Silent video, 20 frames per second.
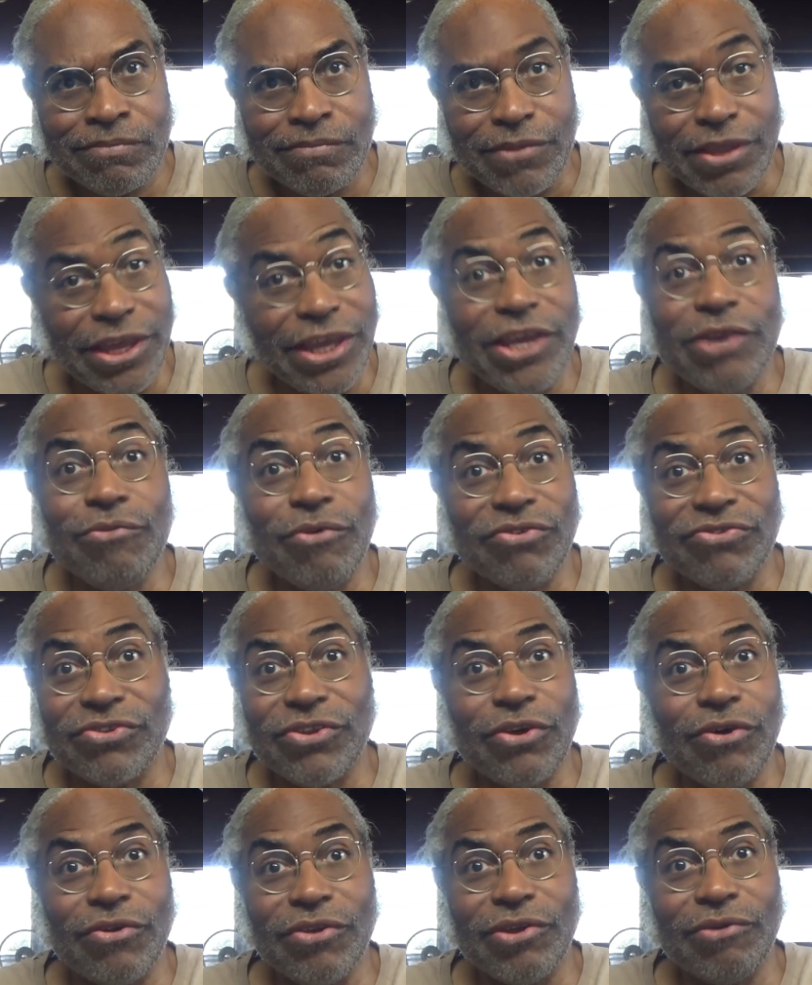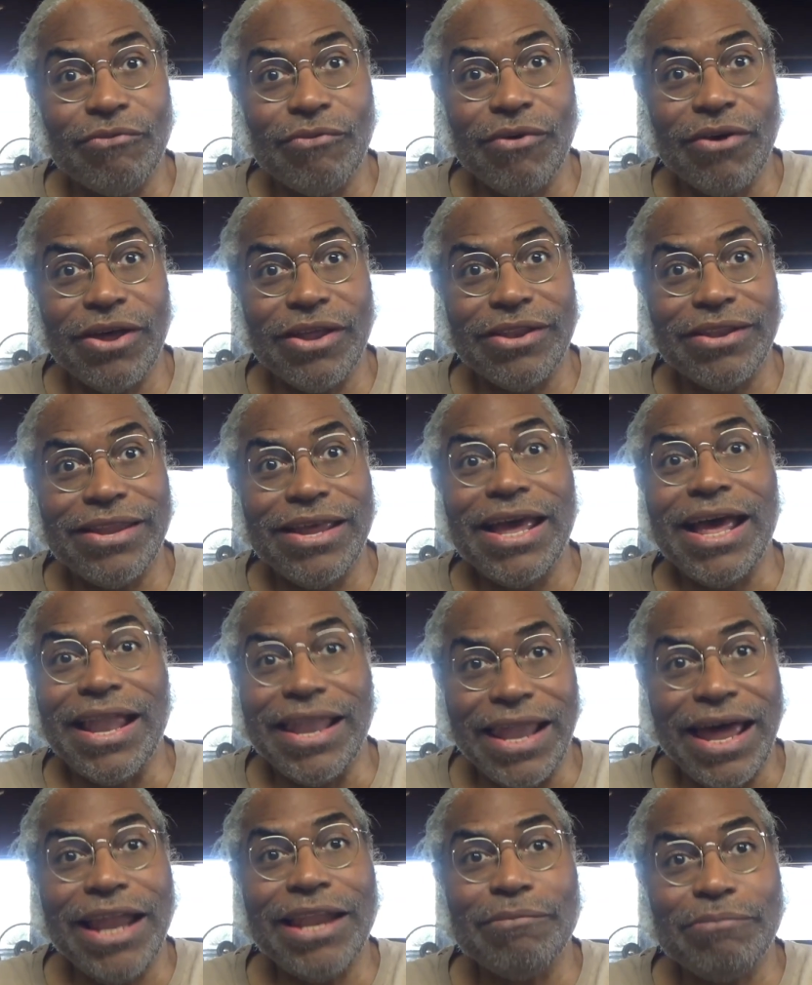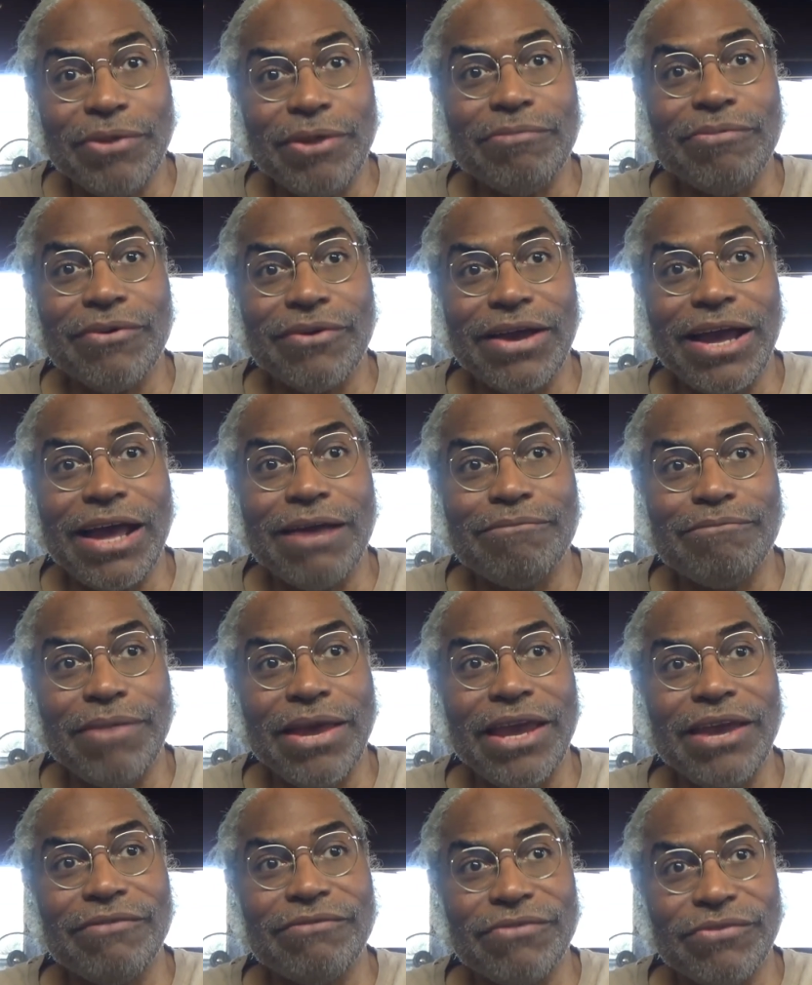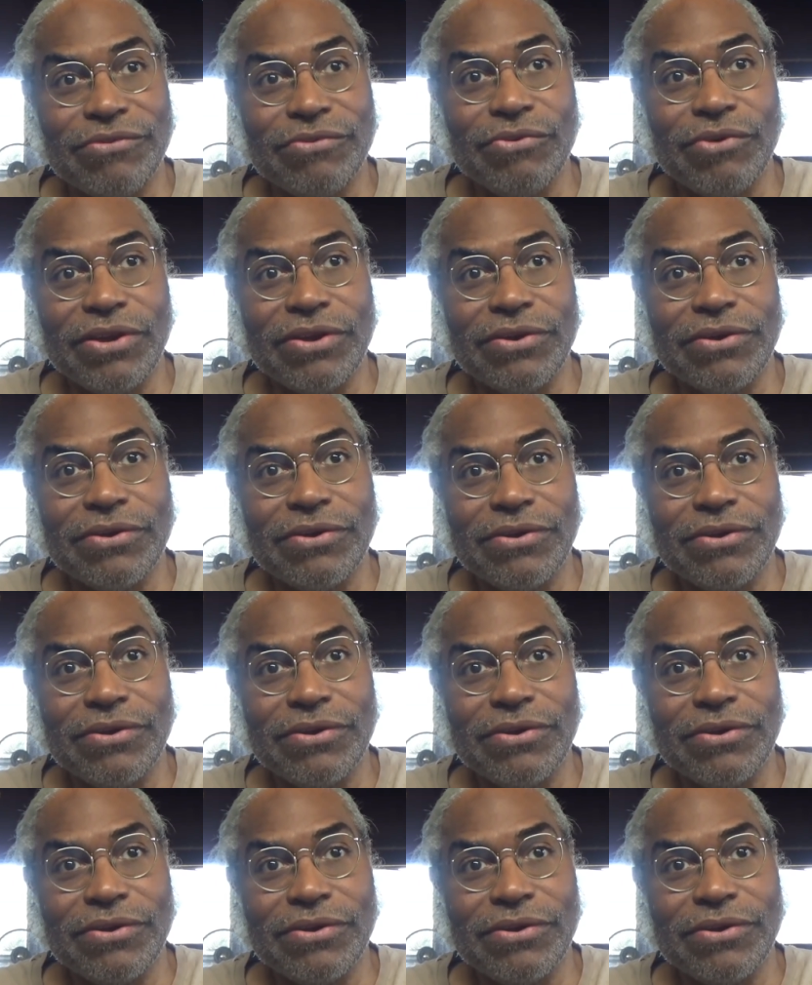And he wasn't the only one. A lot of people got banned from Twitter.